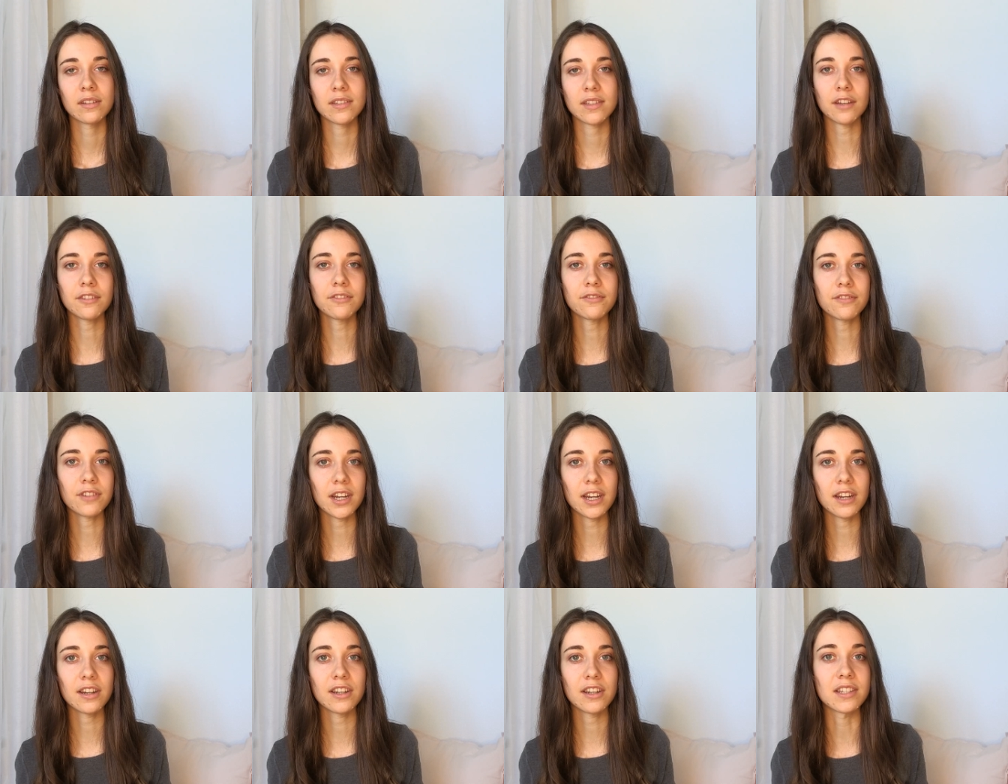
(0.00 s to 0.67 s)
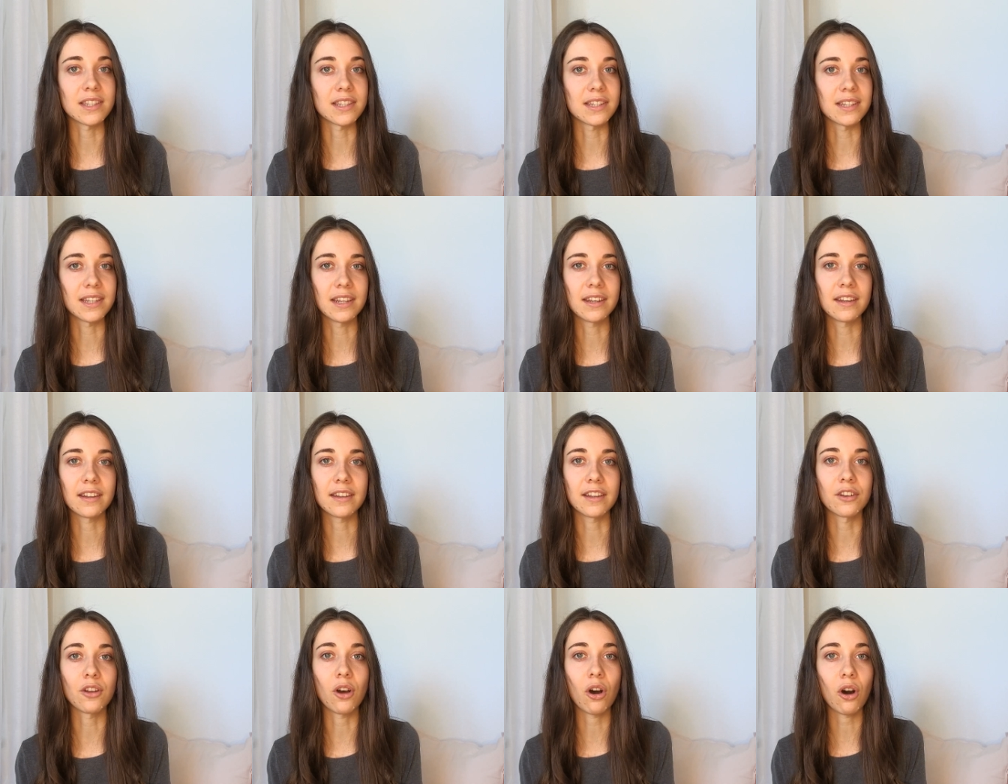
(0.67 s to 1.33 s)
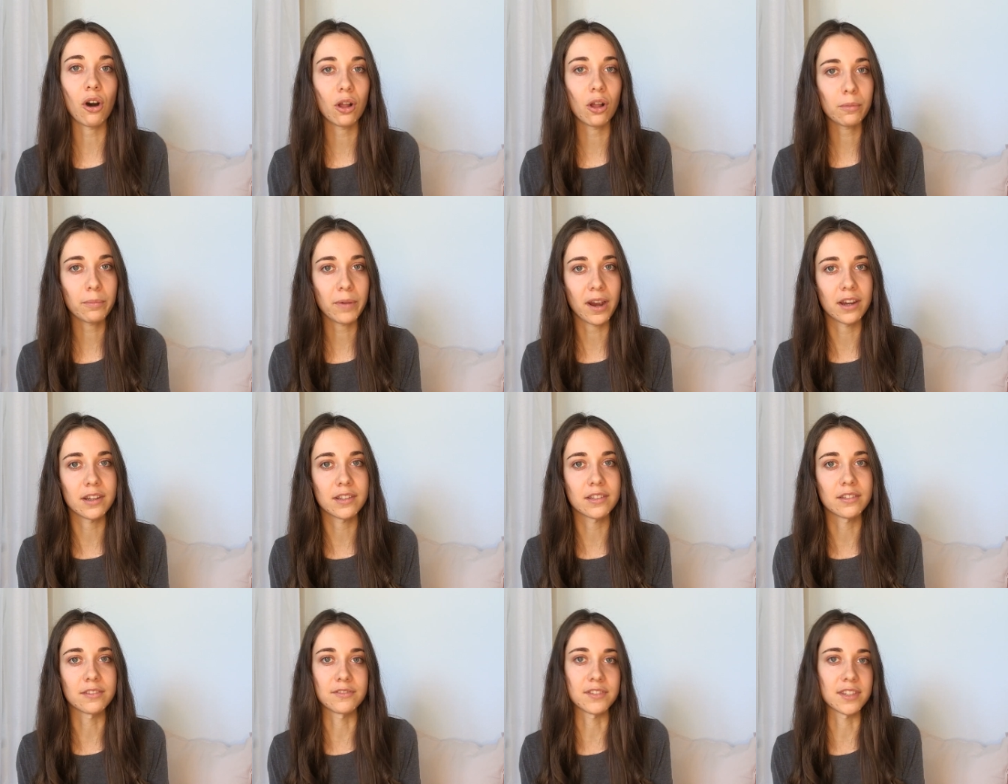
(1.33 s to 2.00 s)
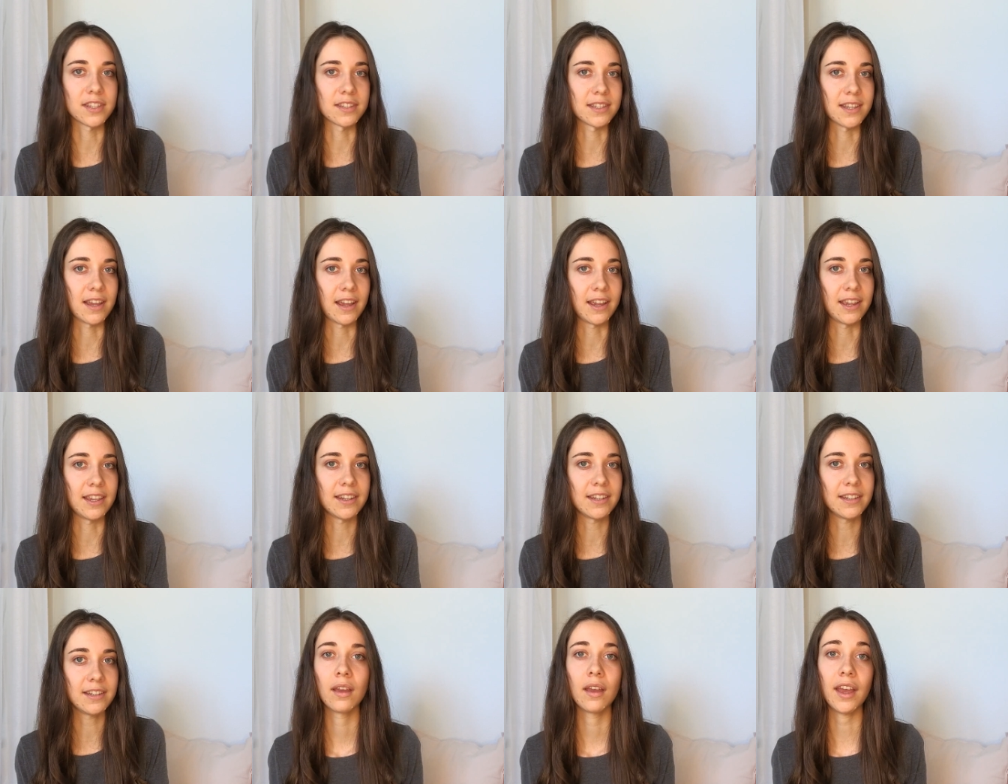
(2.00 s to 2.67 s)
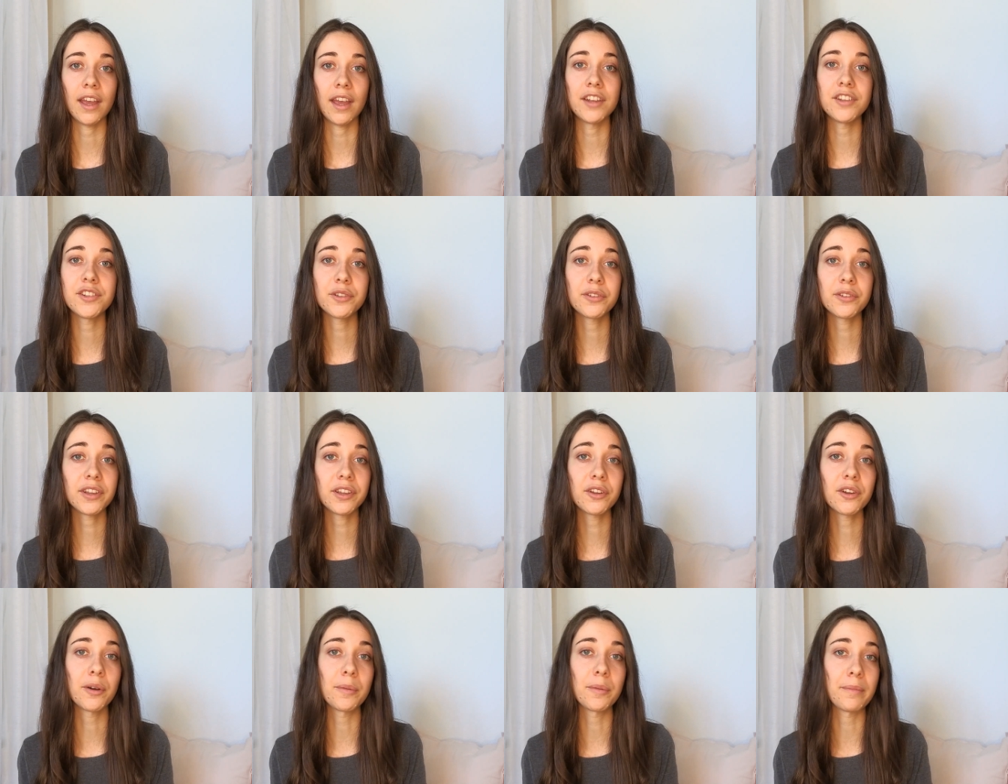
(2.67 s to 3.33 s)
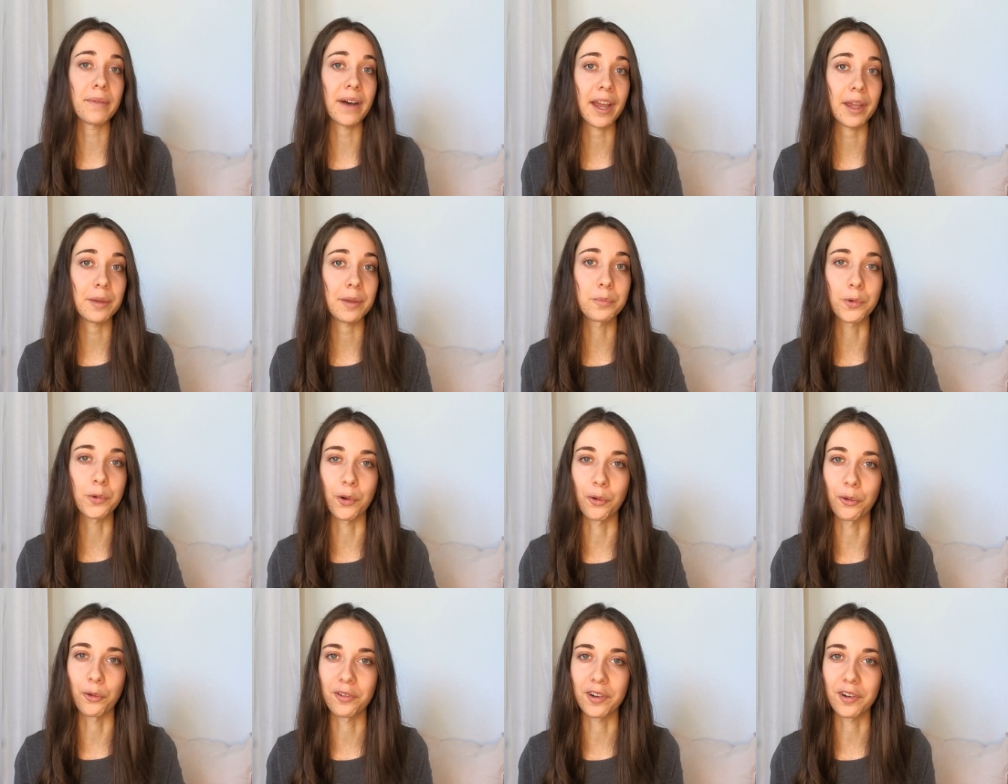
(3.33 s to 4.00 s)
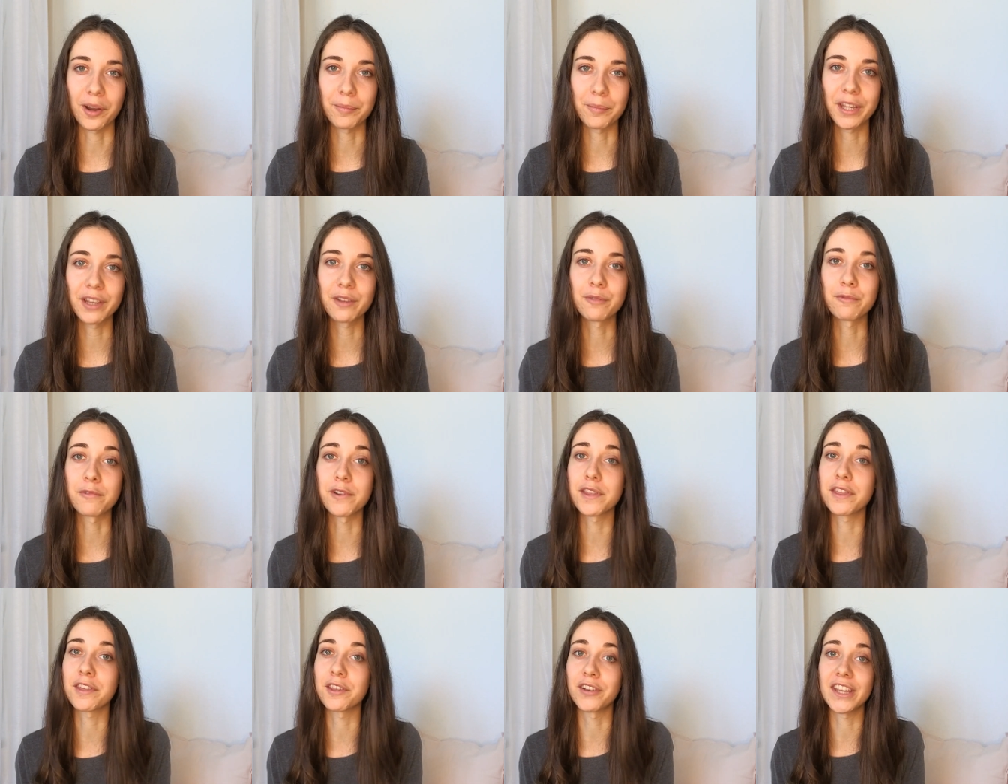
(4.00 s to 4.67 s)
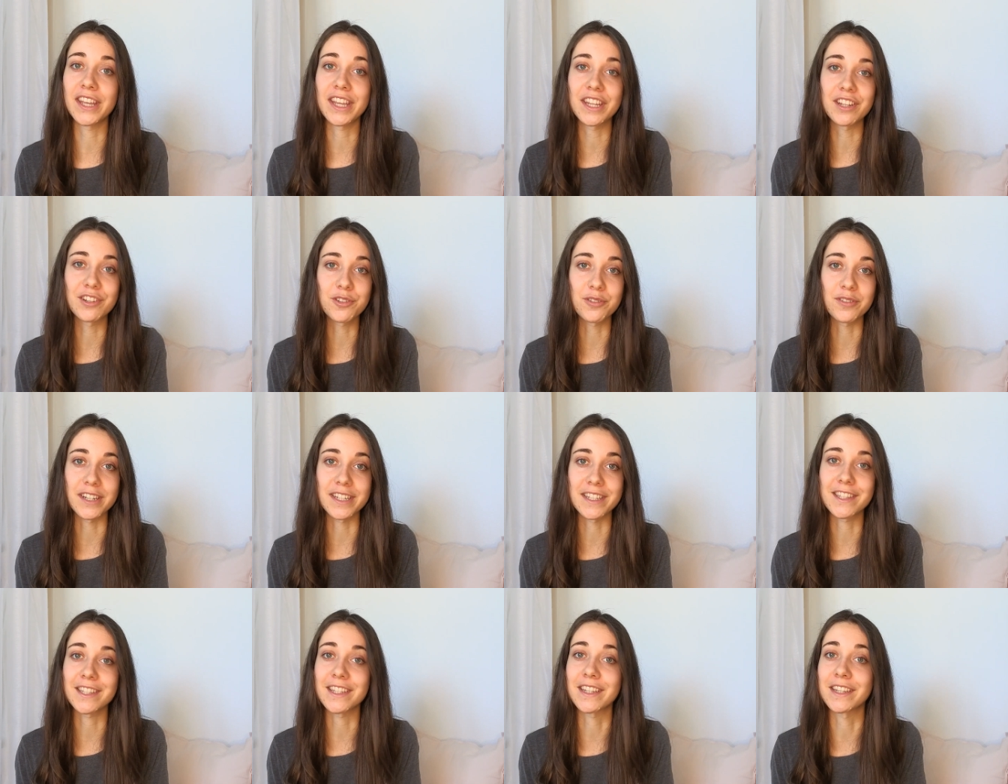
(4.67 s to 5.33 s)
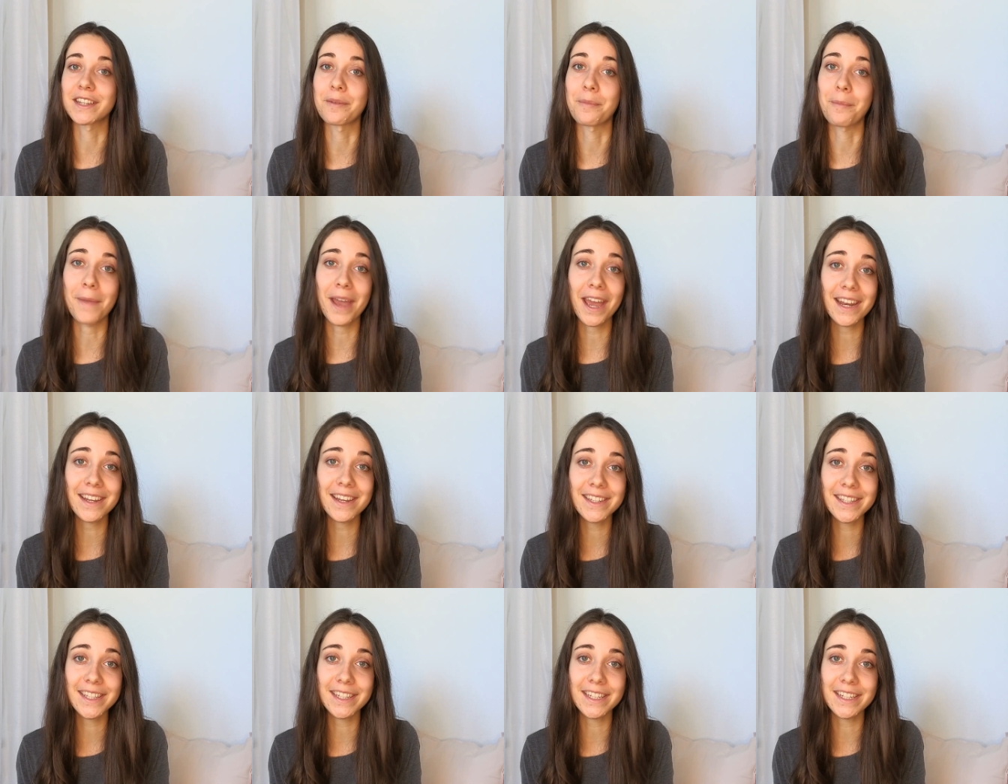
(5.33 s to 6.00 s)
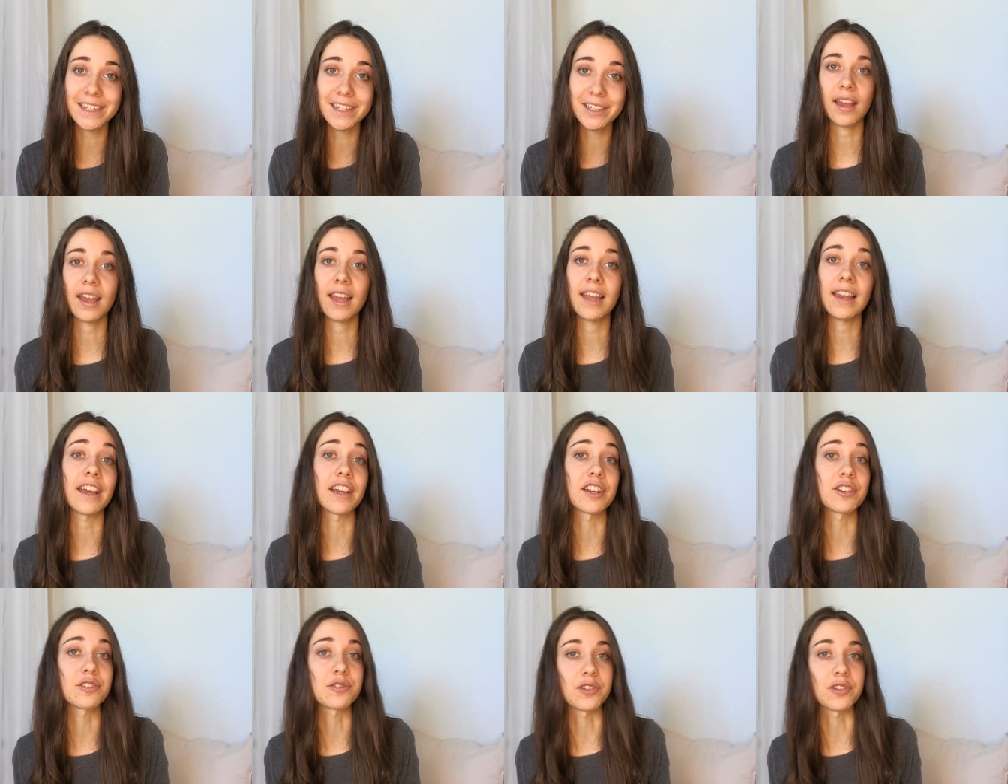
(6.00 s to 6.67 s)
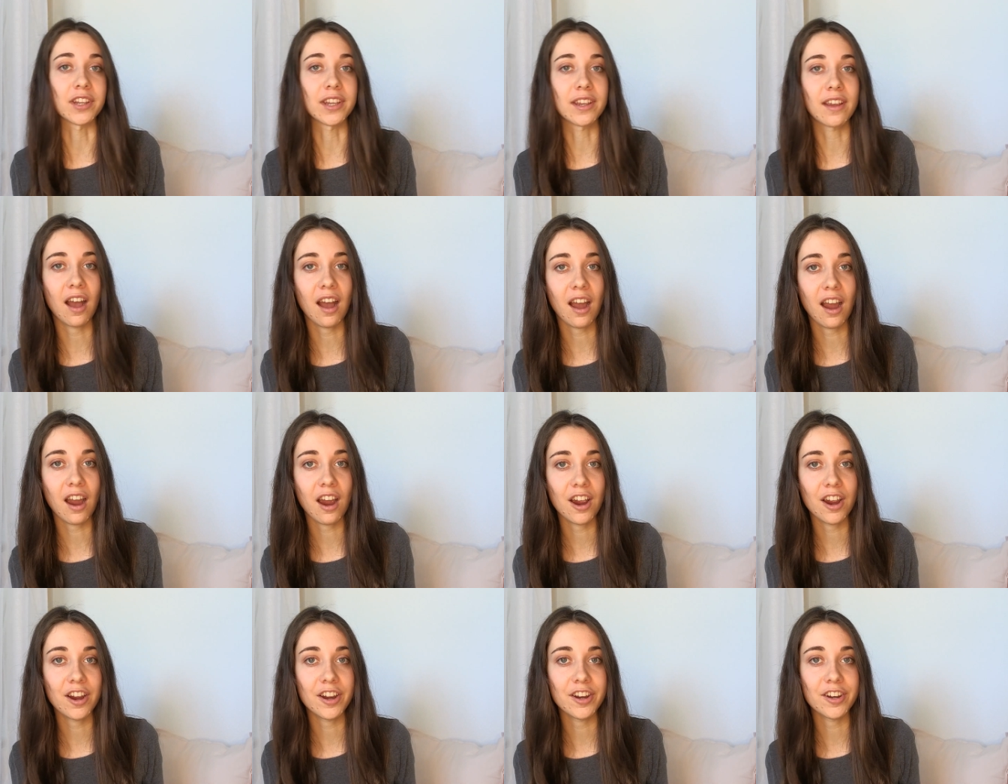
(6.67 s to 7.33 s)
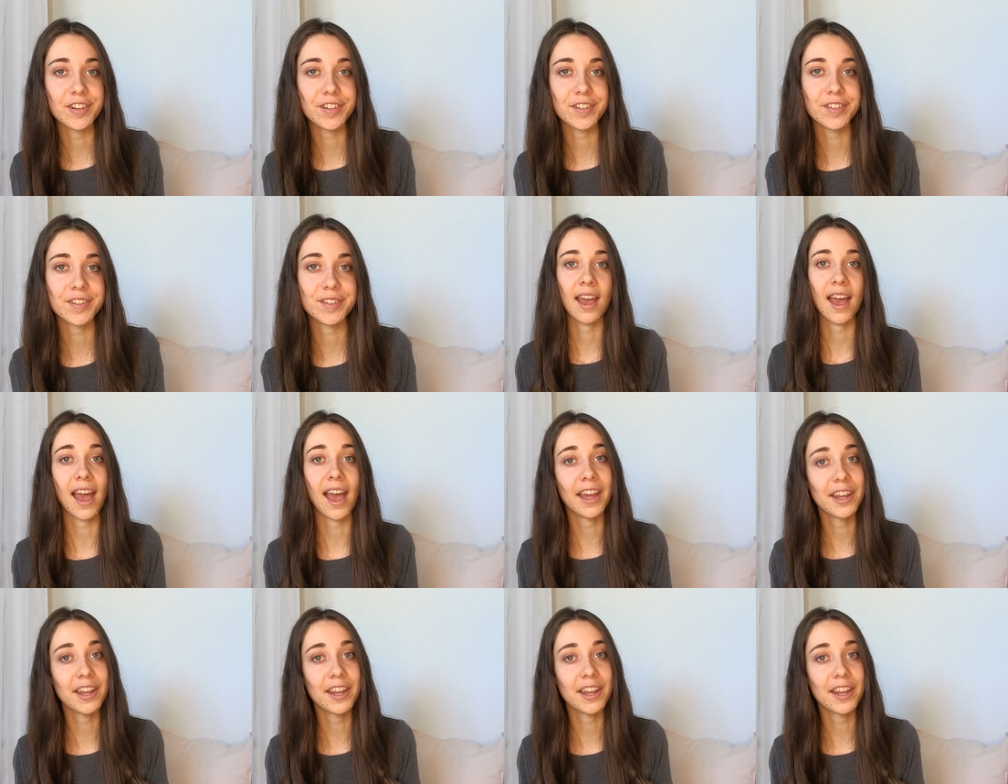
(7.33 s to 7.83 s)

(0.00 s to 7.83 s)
Software is needed in all parts of society and you can combine programming with your interest in medicine, electric cars,